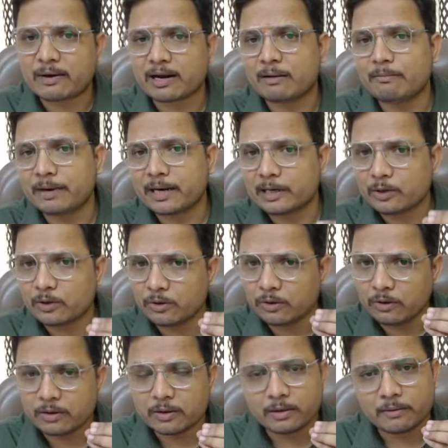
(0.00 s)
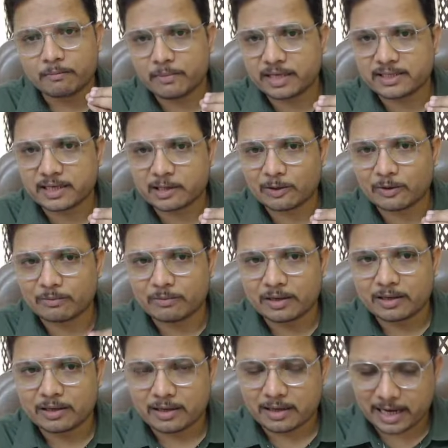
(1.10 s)
compared to major lobe,
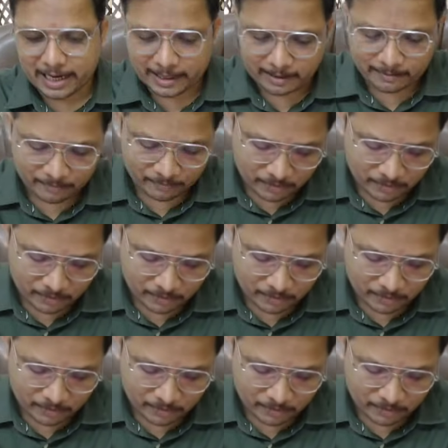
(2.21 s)
right?